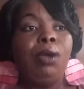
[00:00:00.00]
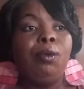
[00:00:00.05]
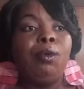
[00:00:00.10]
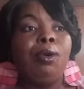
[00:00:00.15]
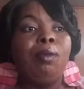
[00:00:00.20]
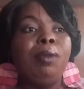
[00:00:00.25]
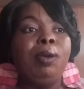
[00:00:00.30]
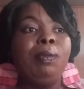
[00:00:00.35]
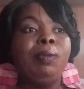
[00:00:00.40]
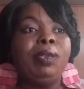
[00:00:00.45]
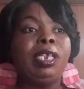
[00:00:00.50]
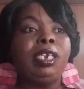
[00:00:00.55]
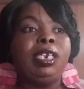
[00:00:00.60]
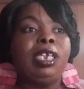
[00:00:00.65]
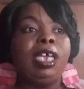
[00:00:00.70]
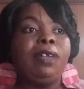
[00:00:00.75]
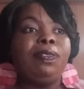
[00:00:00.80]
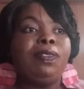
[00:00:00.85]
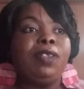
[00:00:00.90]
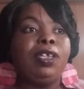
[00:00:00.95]
Remember, the
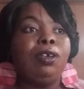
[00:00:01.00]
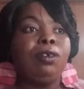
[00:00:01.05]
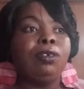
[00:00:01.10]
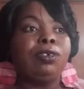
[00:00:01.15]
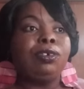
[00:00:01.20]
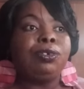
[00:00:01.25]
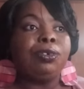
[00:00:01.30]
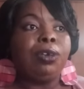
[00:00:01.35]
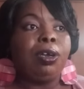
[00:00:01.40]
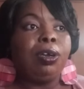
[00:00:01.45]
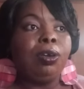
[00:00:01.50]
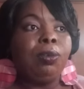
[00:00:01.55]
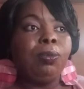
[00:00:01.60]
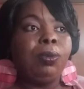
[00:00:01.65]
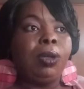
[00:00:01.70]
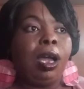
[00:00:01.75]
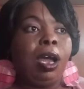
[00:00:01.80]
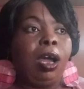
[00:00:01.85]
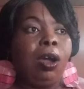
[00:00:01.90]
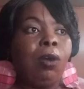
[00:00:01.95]
depth of your struggle
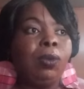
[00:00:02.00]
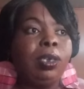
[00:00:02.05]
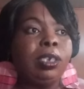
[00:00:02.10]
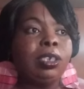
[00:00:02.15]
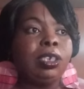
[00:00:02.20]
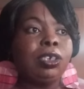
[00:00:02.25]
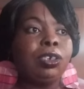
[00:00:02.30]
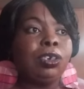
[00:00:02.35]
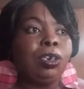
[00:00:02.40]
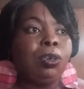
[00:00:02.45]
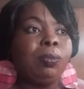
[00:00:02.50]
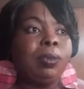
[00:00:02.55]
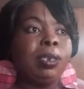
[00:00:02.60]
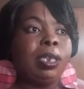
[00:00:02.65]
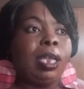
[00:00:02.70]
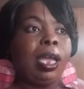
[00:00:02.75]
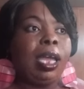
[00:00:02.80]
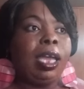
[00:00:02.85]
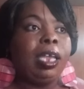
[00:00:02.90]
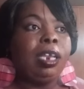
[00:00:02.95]
will always
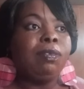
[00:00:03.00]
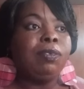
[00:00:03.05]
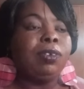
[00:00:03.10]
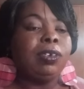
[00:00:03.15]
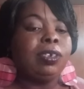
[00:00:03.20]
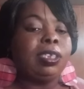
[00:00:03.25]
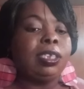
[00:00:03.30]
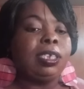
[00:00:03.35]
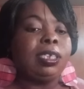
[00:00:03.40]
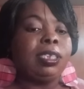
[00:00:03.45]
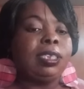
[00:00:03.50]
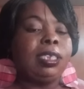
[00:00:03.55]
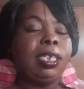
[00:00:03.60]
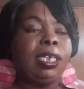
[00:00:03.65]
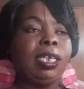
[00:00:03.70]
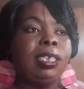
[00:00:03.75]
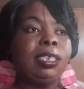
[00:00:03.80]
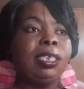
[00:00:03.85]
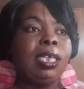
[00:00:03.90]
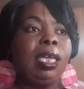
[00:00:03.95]
determine the height of your
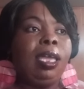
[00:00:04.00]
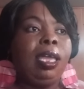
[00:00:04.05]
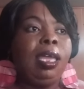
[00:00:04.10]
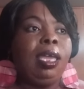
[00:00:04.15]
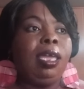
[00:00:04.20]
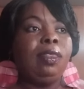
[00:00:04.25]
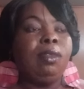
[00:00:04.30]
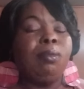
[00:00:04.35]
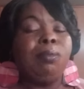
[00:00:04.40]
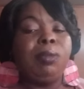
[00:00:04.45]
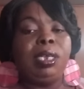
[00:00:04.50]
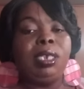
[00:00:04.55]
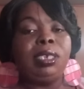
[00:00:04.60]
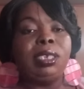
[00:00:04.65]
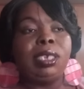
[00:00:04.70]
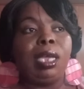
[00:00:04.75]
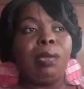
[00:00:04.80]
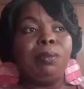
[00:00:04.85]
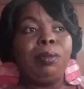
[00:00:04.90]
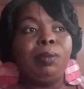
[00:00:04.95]
success. In the
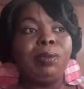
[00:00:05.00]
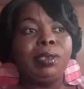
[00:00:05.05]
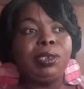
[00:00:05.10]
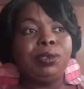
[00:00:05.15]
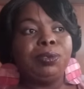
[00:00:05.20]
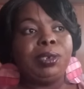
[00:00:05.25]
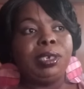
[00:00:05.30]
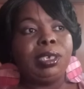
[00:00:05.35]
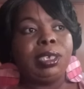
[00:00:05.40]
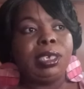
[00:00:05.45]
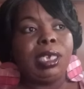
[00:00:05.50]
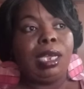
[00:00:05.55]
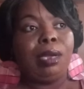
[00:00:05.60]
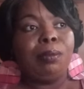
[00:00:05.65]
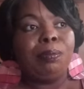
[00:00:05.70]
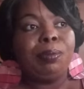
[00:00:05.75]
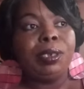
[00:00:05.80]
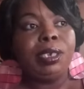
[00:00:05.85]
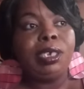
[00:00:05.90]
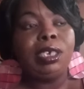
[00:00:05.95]
meantime, in between
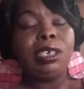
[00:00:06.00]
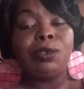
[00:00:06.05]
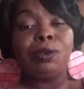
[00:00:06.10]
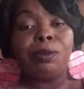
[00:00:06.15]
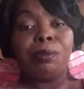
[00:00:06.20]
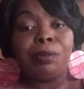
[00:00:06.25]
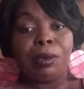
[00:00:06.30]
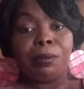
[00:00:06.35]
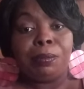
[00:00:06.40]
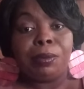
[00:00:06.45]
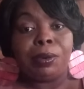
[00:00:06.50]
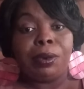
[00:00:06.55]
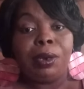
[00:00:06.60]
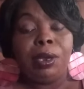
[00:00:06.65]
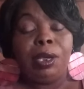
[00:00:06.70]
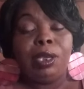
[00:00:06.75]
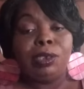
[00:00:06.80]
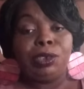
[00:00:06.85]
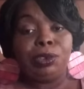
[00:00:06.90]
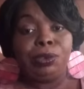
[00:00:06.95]
time, please remember
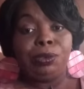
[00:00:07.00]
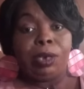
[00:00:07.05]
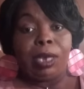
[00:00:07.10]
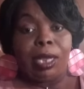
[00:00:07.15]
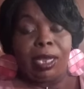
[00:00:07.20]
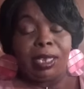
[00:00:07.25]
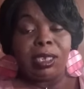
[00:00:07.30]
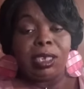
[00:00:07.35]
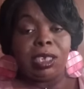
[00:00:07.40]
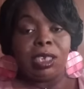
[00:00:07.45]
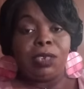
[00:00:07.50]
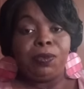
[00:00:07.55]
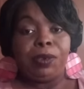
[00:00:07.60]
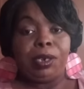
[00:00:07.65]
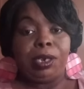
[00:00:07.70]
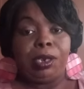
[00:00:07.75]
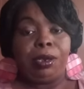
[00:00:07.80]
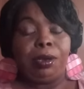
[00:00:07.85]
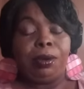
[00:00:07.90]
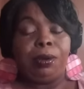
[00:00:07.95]
to like this
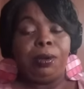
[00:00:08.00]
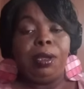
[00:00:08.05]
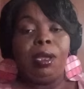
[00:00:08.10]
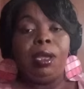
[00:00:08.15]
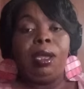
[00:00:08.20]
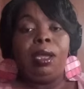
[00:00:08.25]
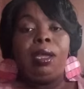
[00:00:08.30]
video,